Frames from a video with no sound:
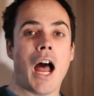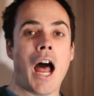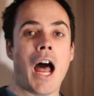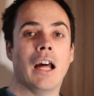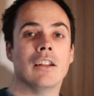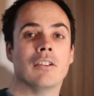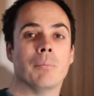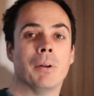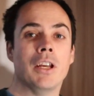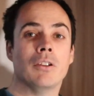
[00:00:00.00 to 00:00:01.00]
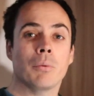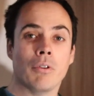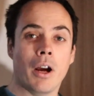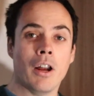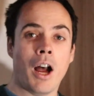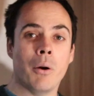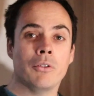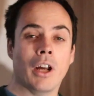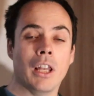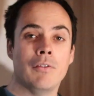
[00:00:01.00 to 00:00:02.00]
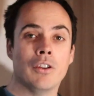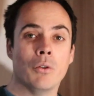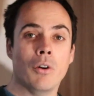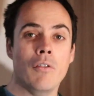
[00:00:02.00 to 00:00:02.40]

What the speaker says: And please subscribe to our channel if you don't